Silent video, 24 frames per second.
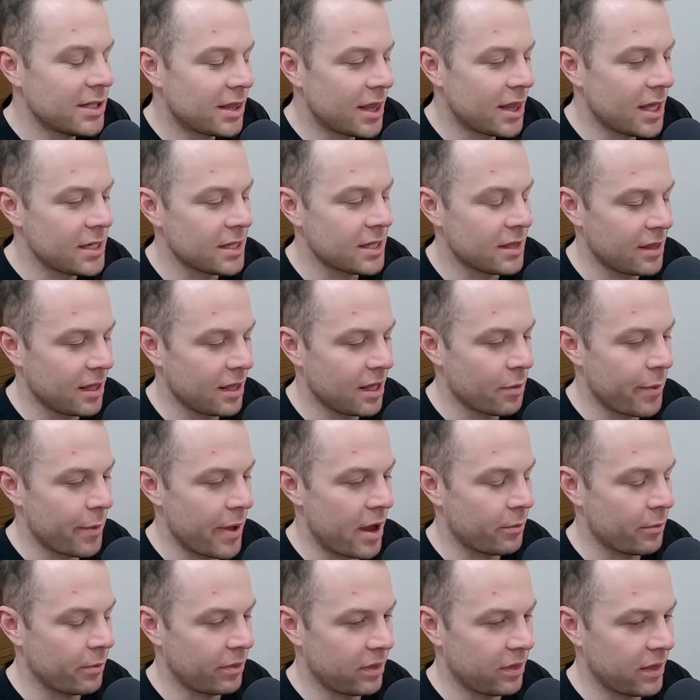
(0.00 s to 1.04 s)
thing to think
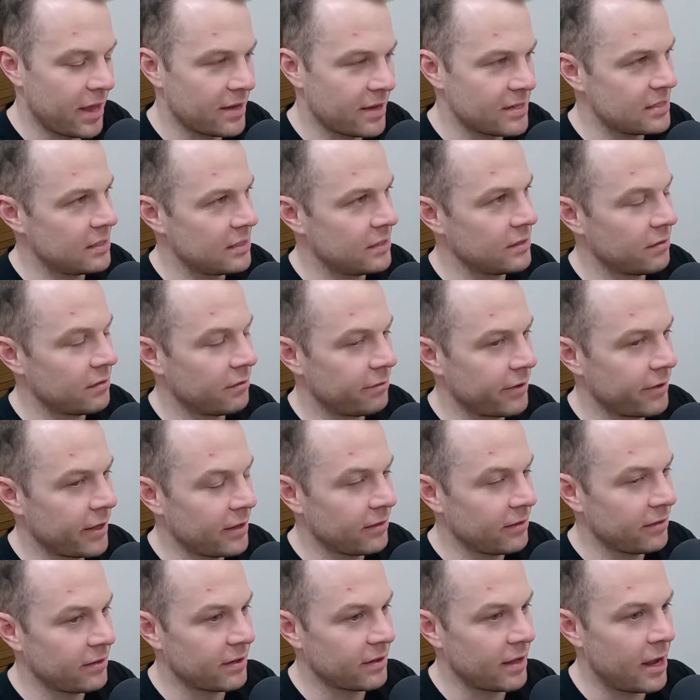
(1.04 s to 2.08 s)
about with the Essendon
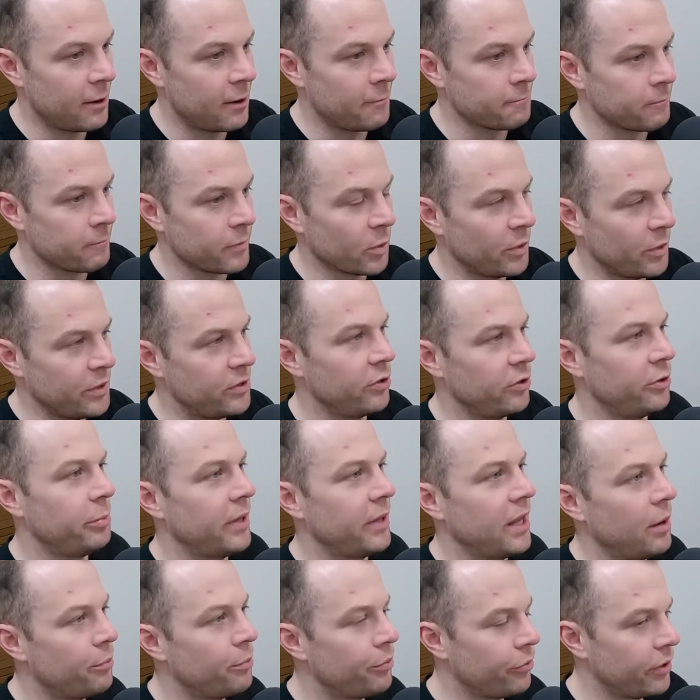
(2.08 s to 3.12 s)
defence, we do
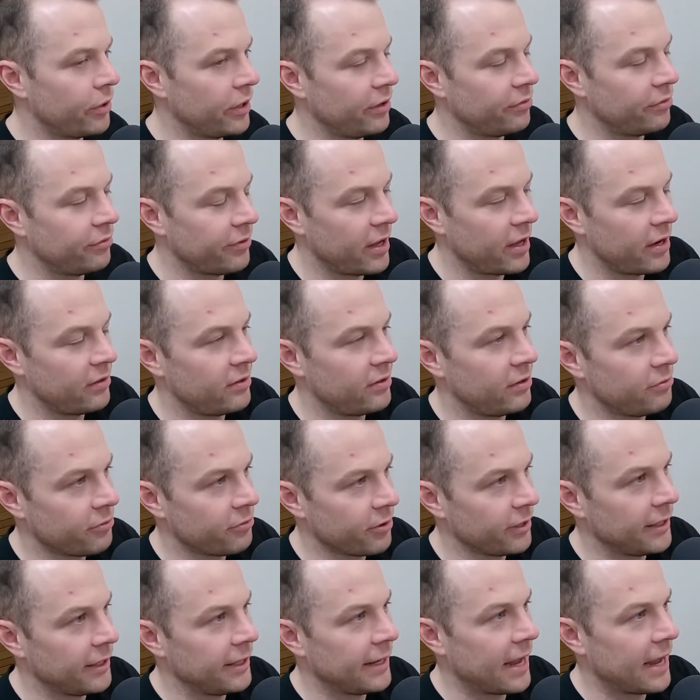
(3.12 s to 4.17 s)
play a pretty fantasy
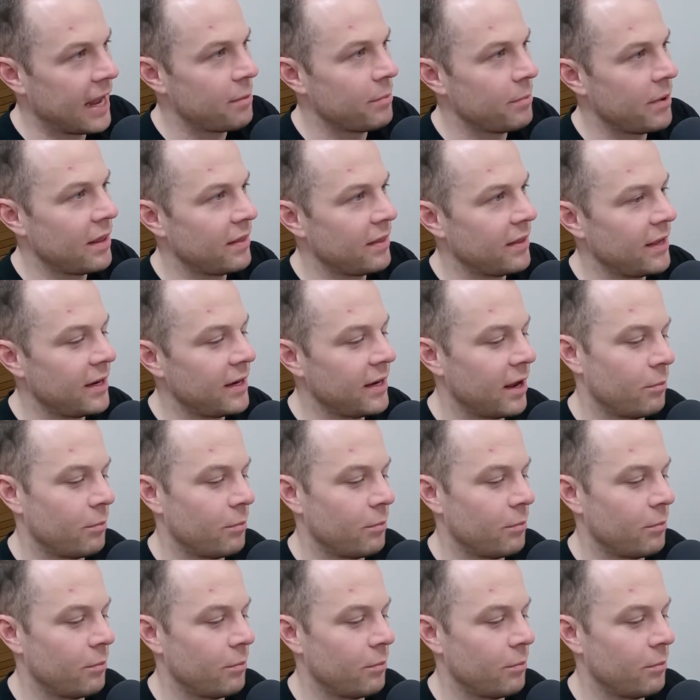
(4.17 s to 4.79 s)
friendly game back there.